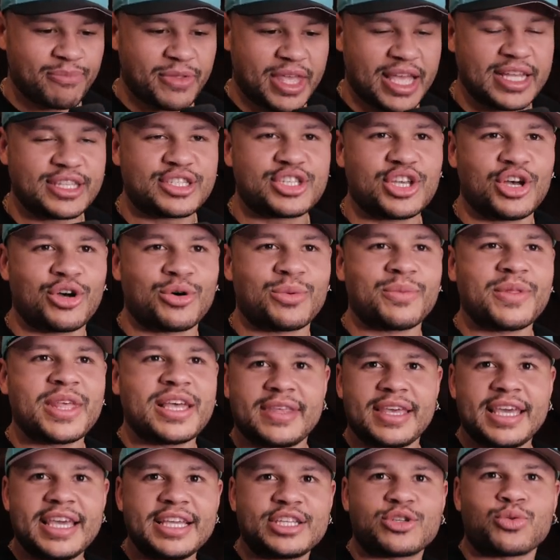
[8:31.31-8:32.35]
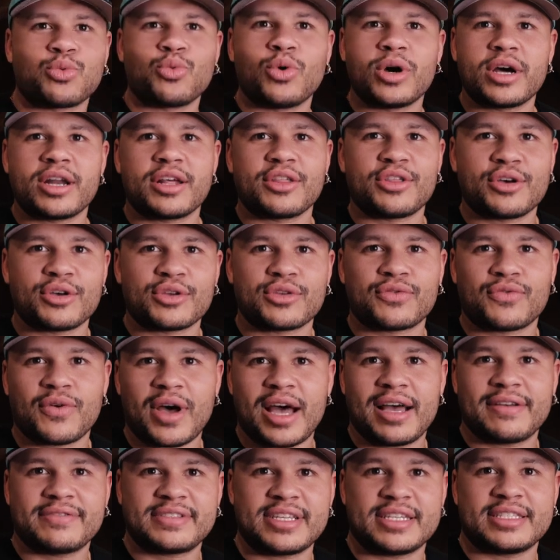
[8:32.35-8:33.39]
And so each one of those
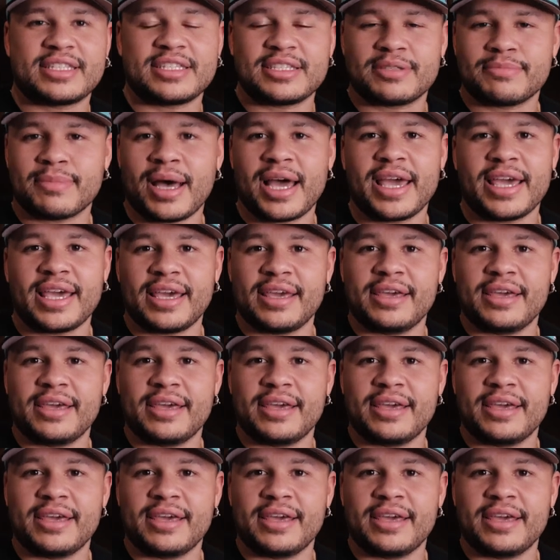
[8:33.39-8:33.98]
five senses might